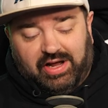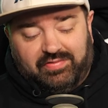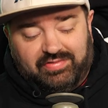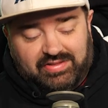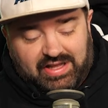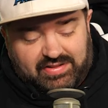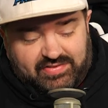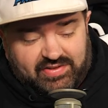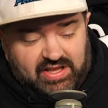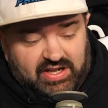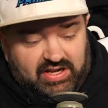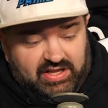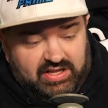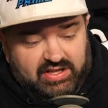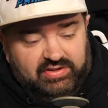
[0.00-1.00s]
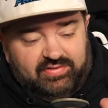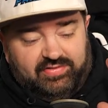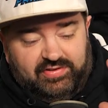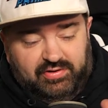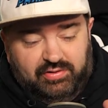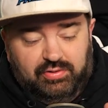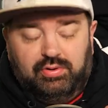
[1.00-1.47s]
up, let's get
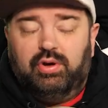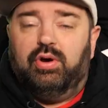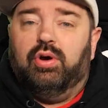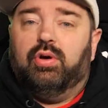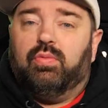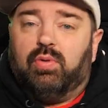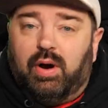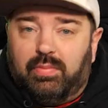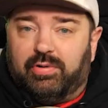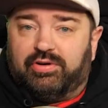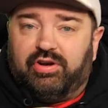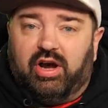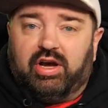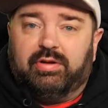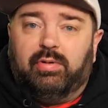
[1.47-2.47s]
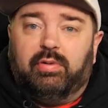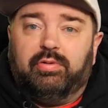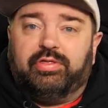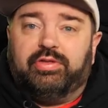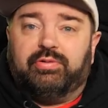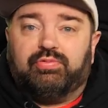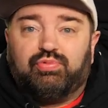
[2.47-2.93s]
into what we're talking about
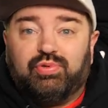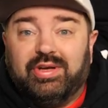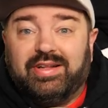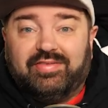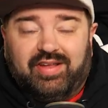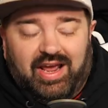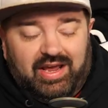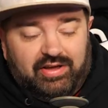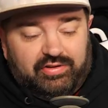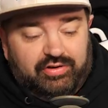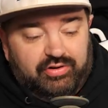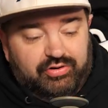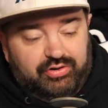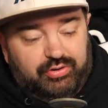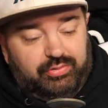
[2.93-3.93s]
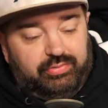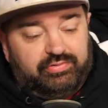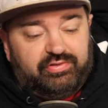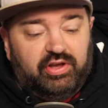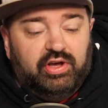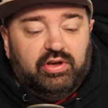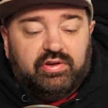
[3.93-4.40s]
with the retailer
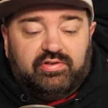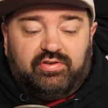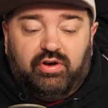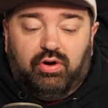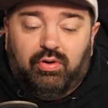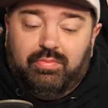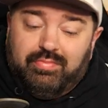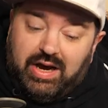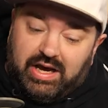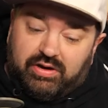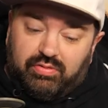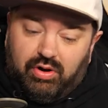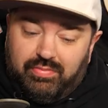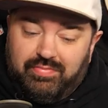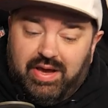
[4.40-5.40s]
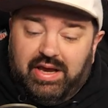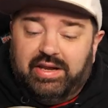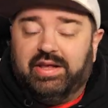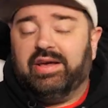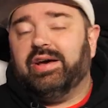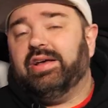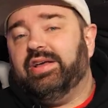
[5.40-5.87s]
news. So
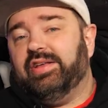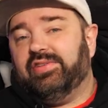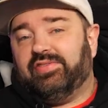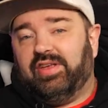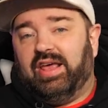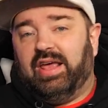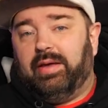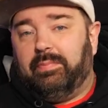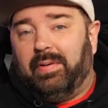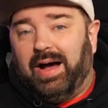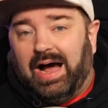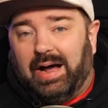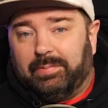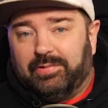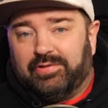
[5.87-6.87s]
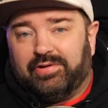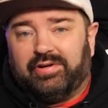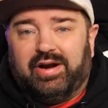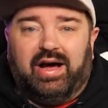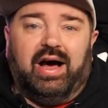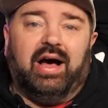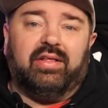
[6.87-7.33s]
Micromania is a
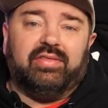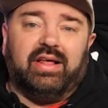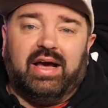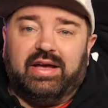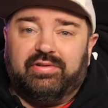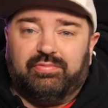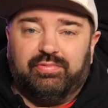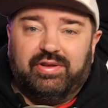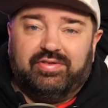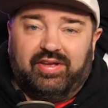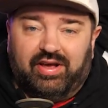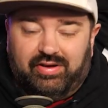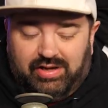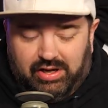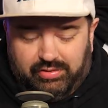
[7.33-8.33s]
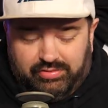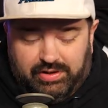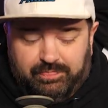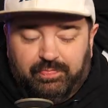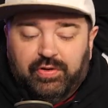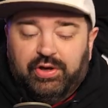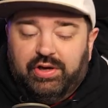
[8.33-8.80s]
popular online retail
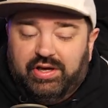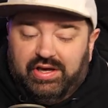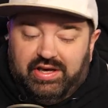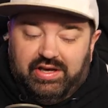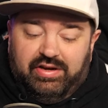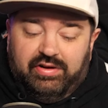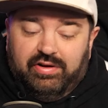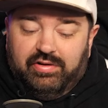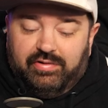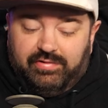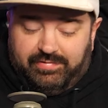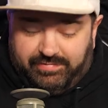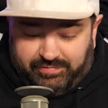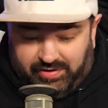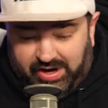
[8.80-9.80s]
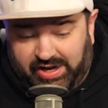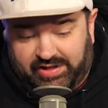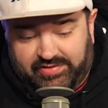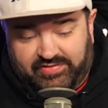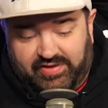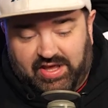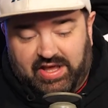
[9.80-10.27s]
outlet in
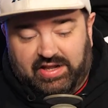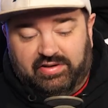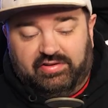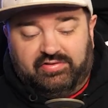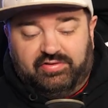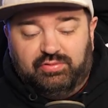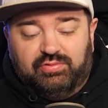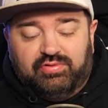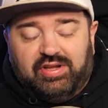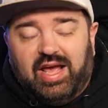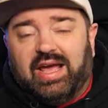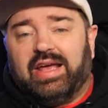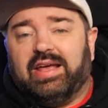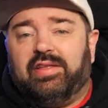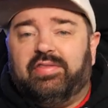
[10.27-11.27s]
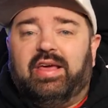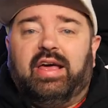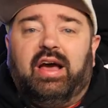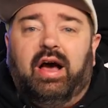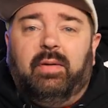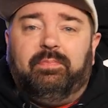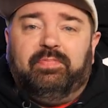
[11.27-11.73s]
France, and today they
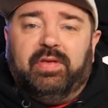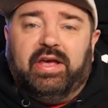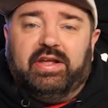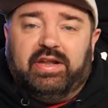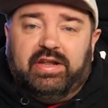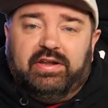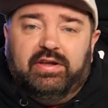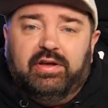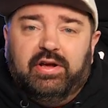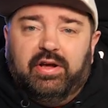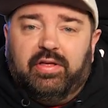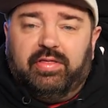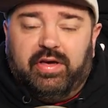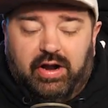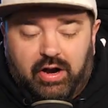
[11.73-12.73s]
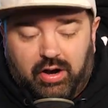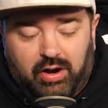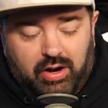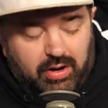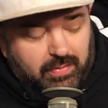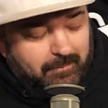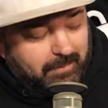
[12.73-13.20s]
updated
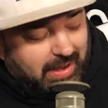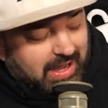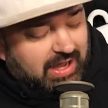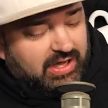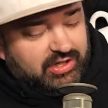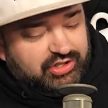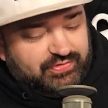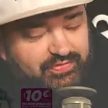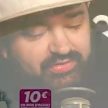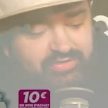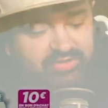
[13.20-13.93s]
their page for